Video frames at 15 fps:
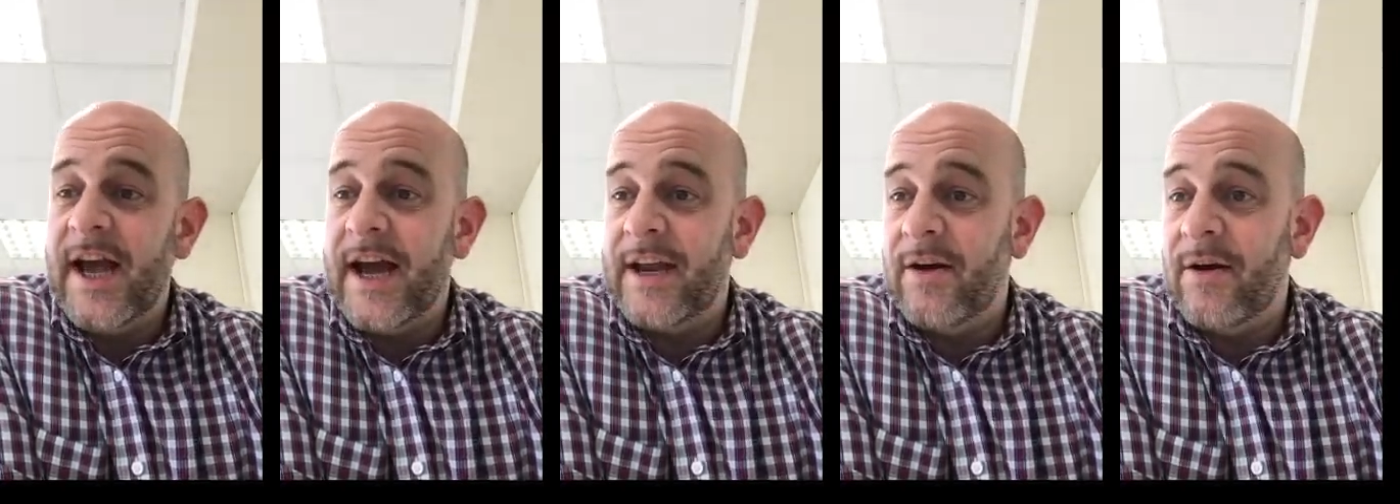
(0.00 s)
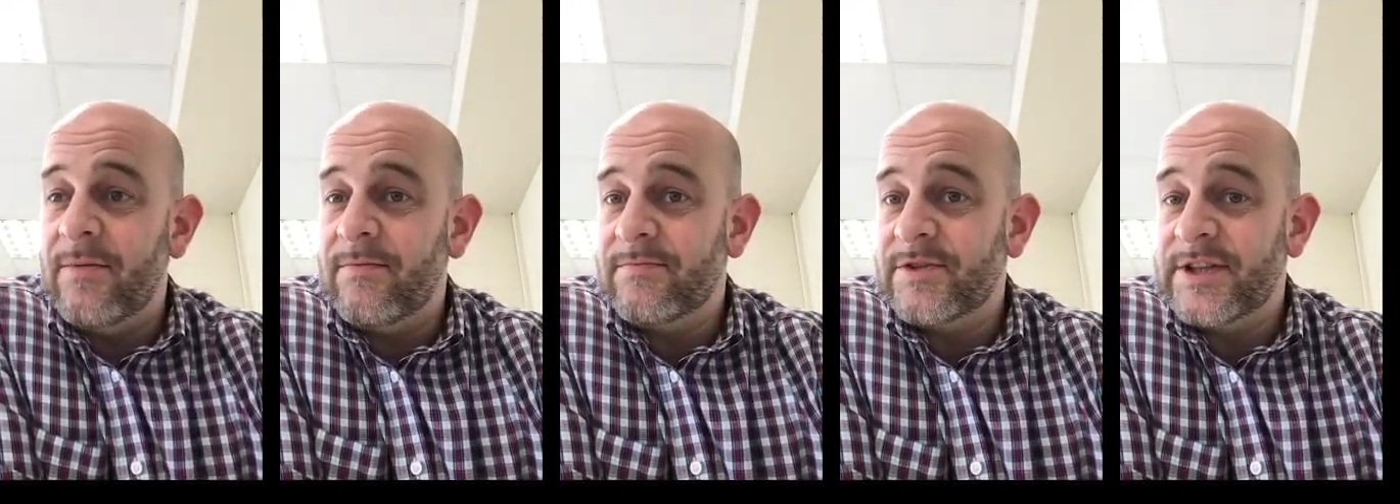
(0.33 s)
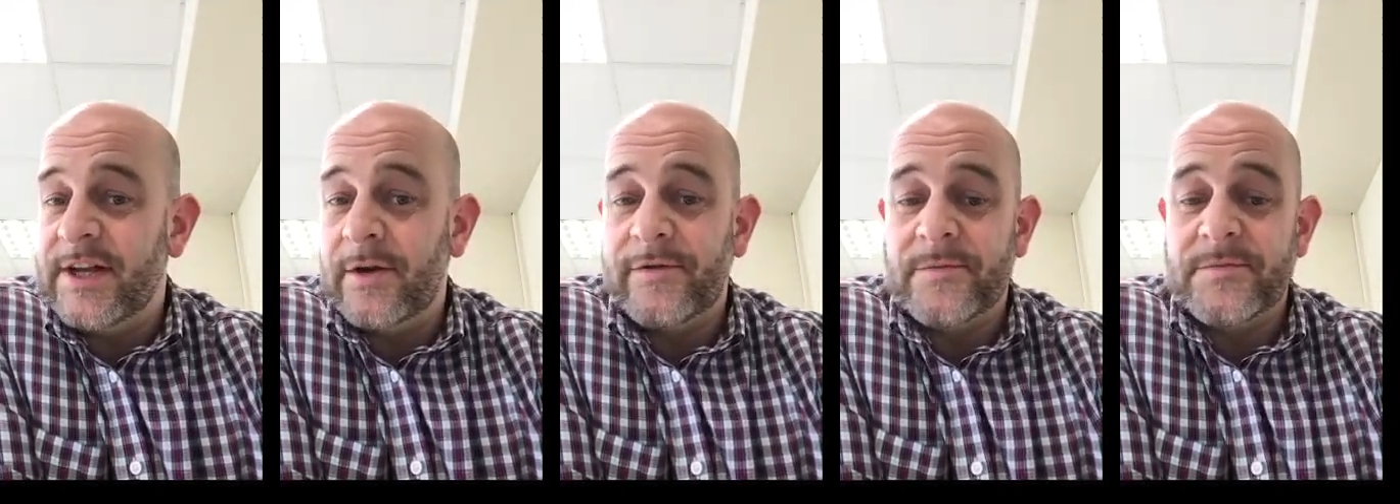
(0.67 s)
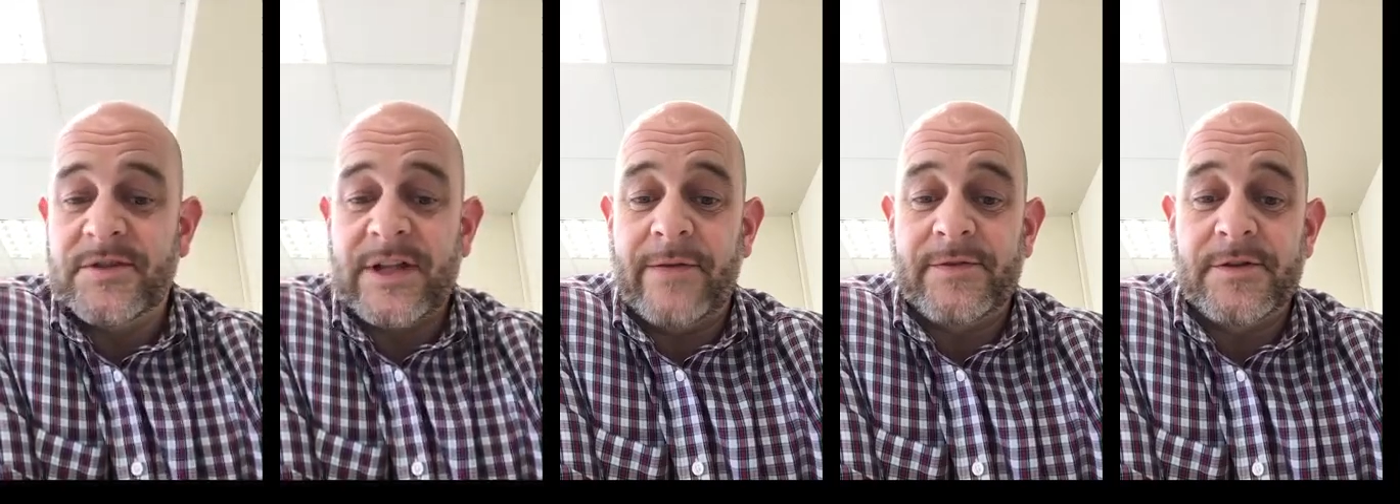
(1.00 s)
and I'm sending off some
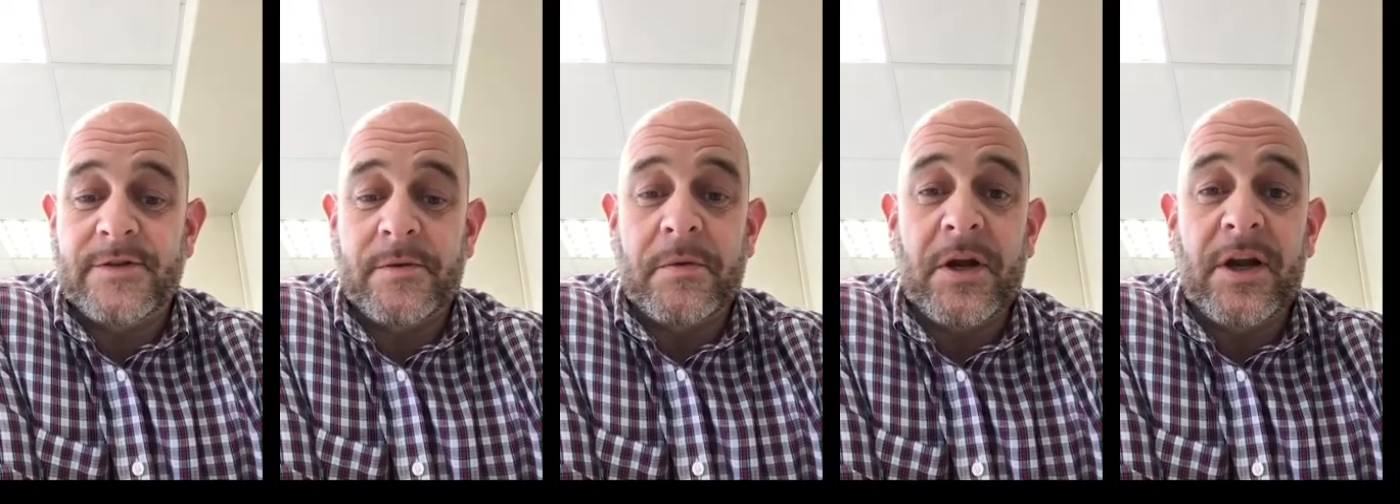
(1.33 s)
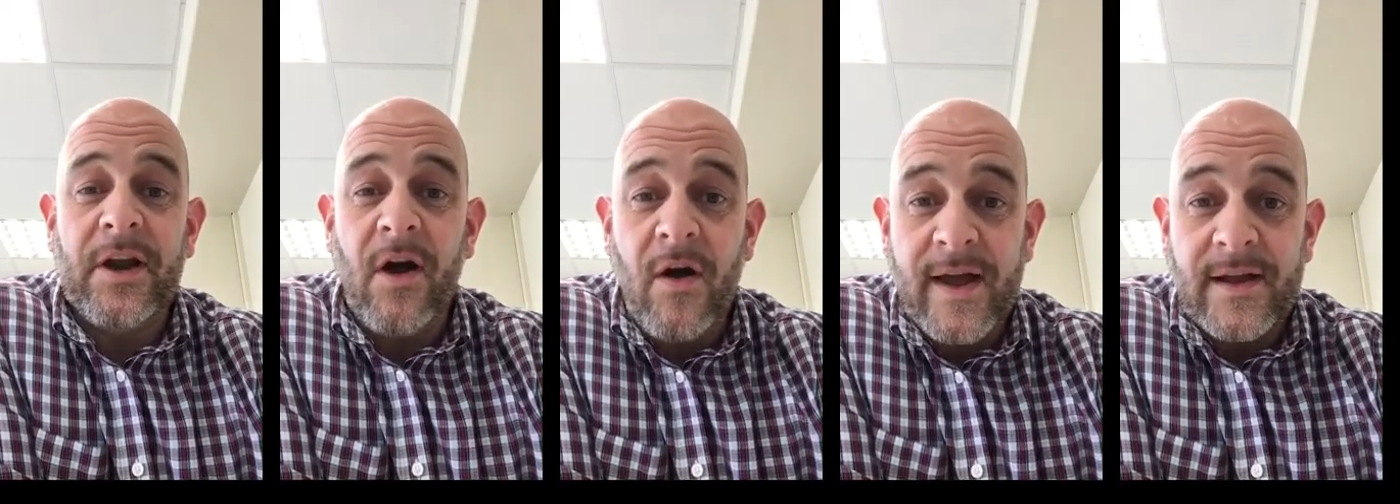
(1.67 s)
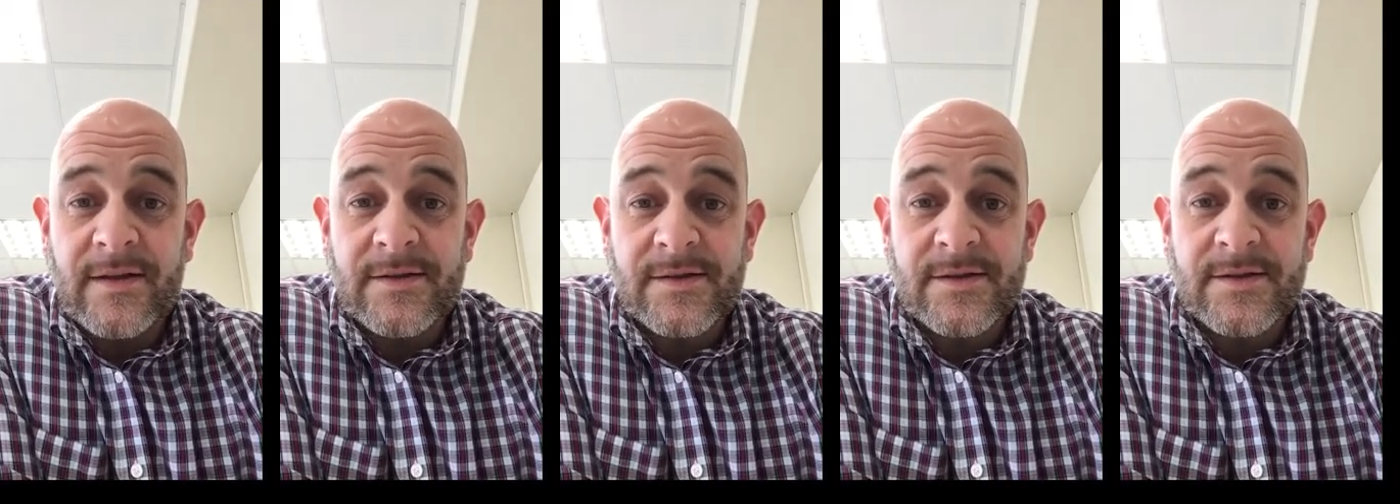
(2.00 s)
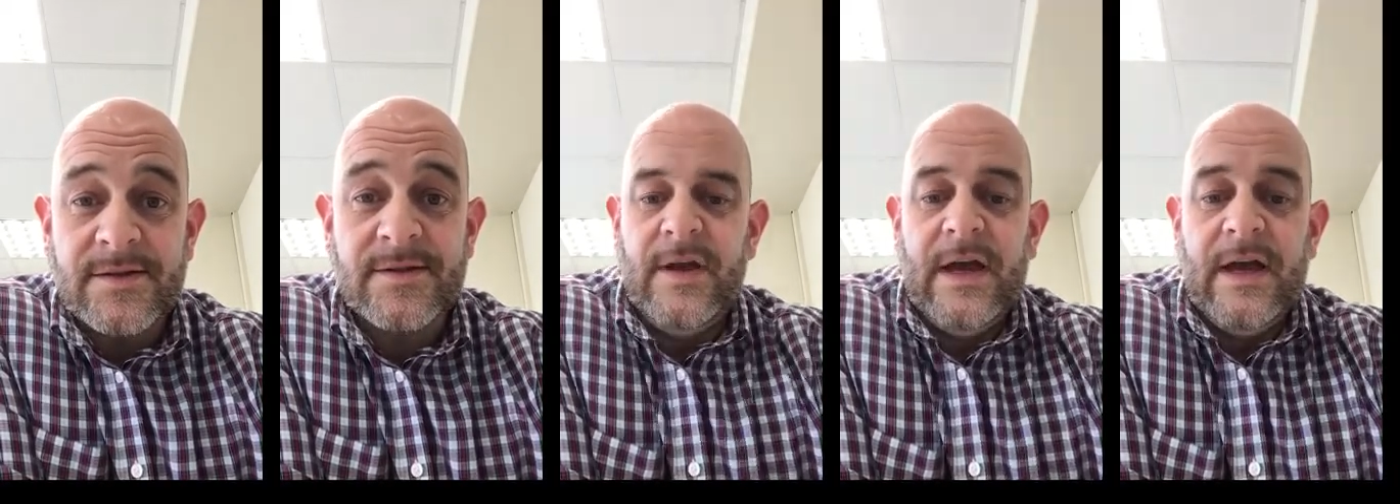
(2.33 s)
stuff to some clients.